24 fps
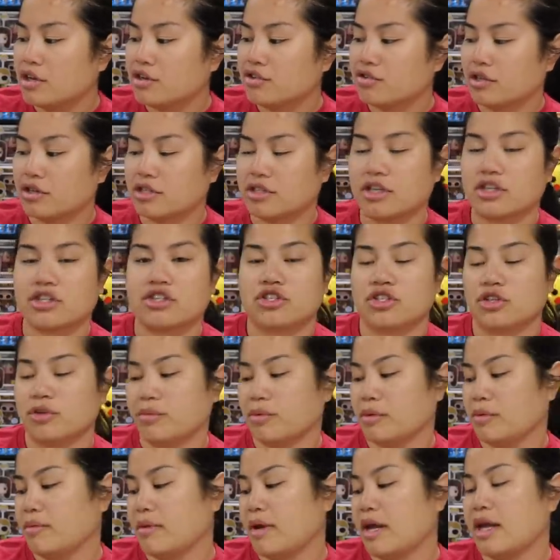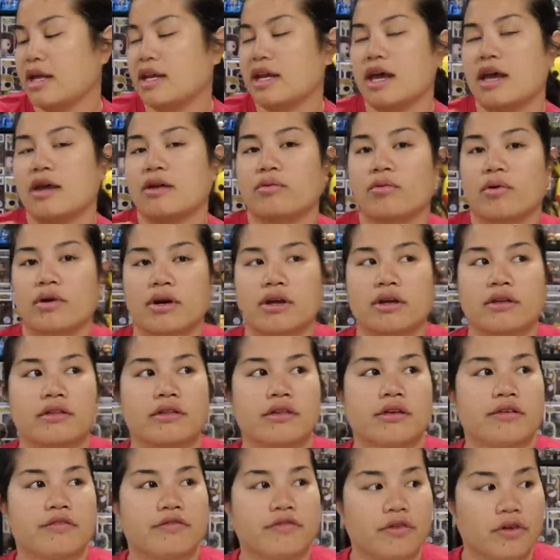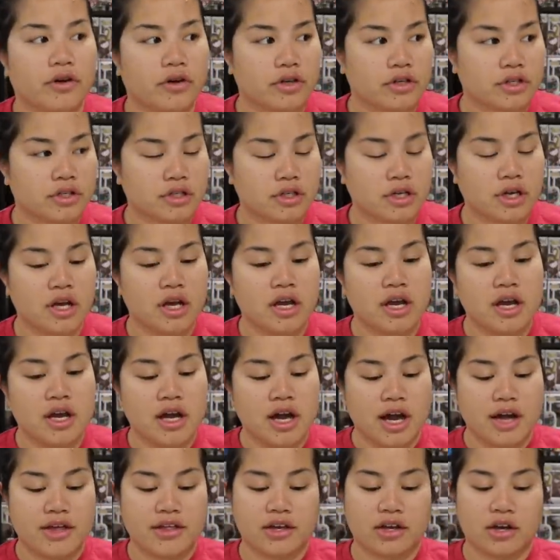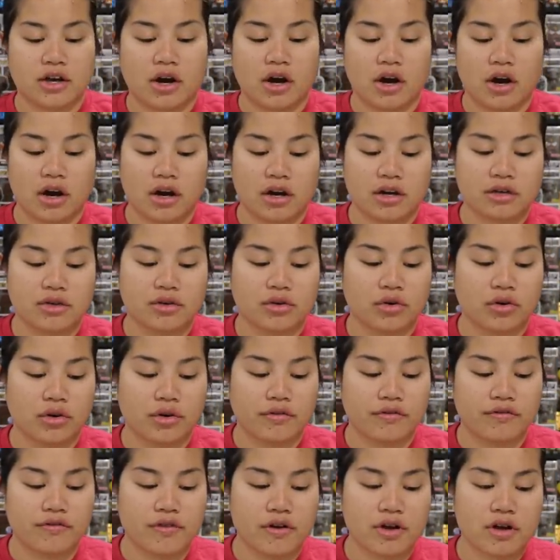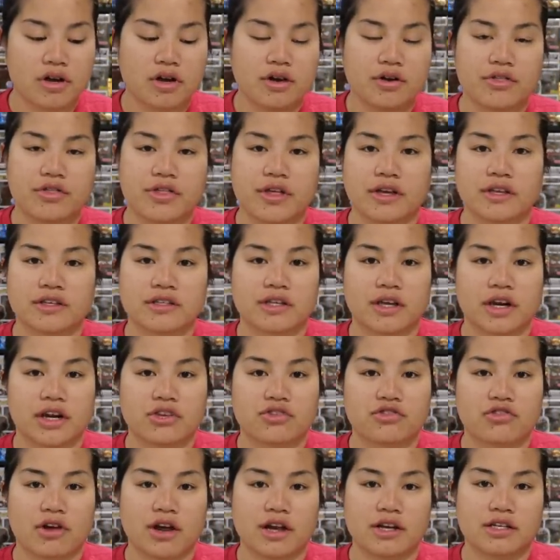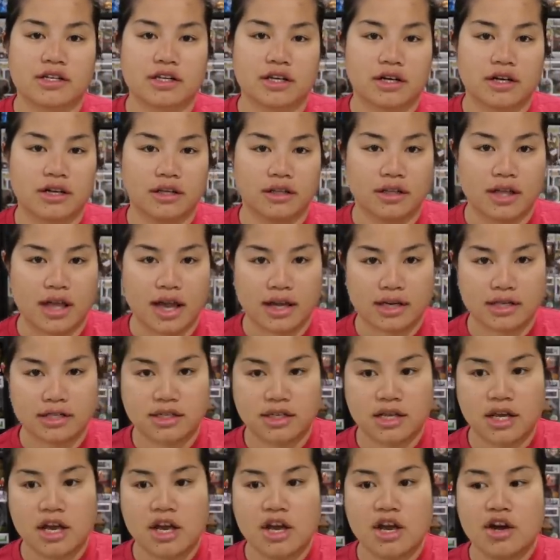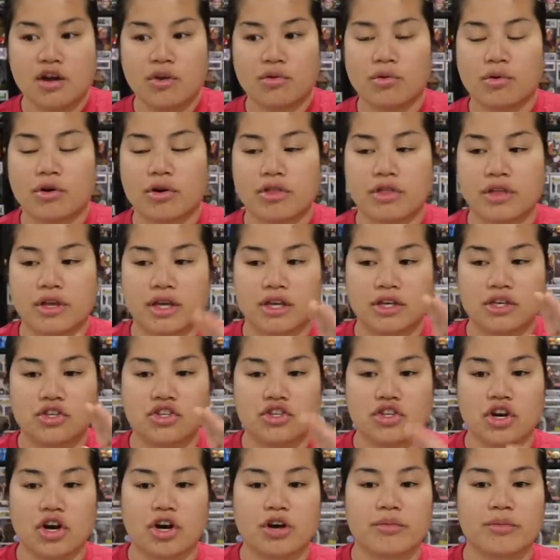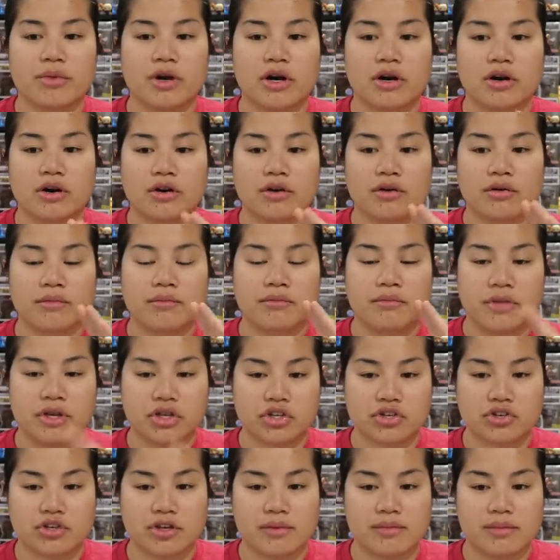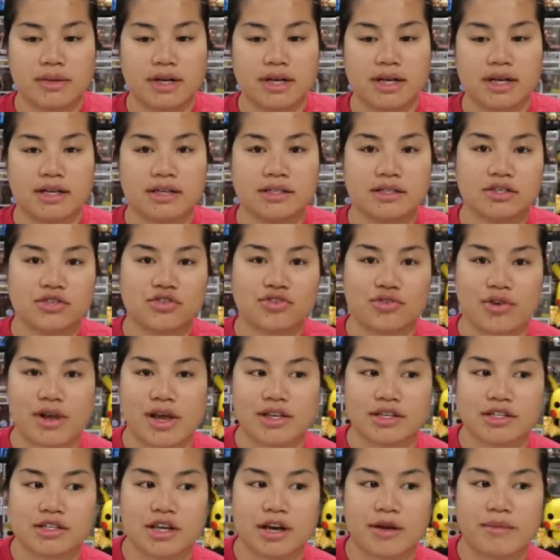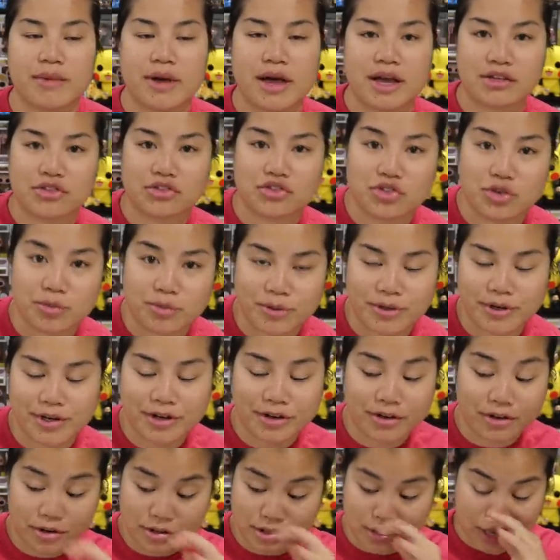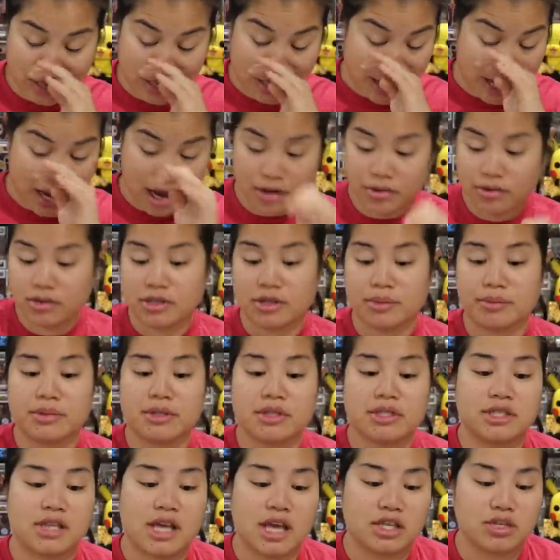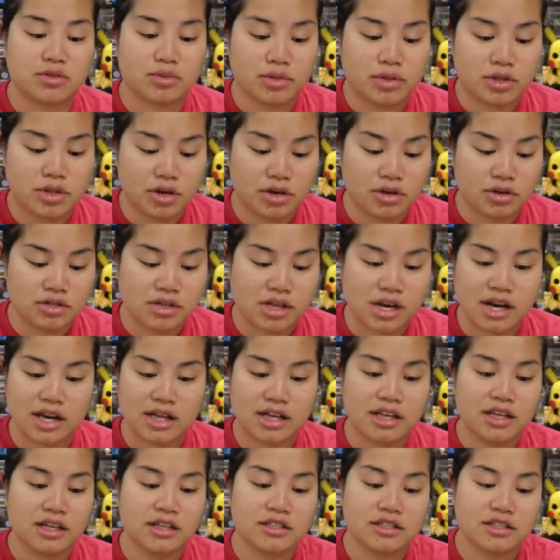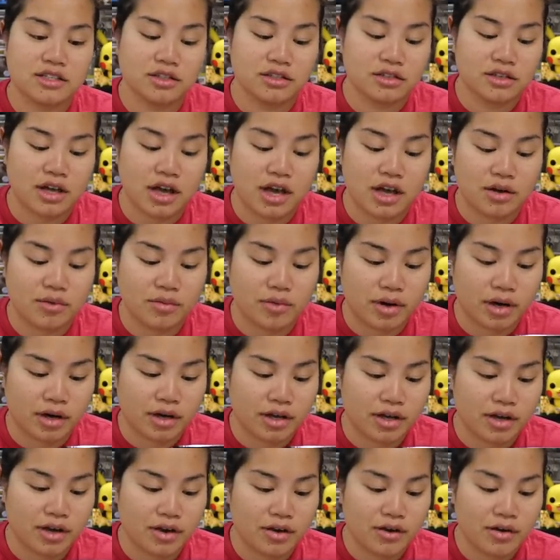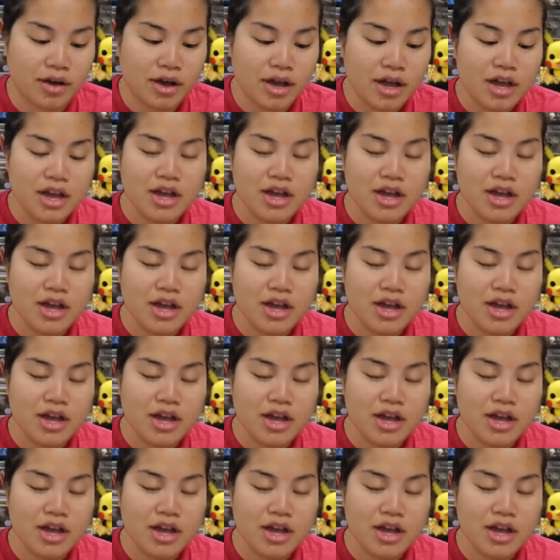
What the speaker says: dressed as Superman, and one of the first, I think, hardcore Funko things that I tried to collect were the Domo mystery minis dressed up as superheroes. Like, I was obsessed with those, and I still kind of want to go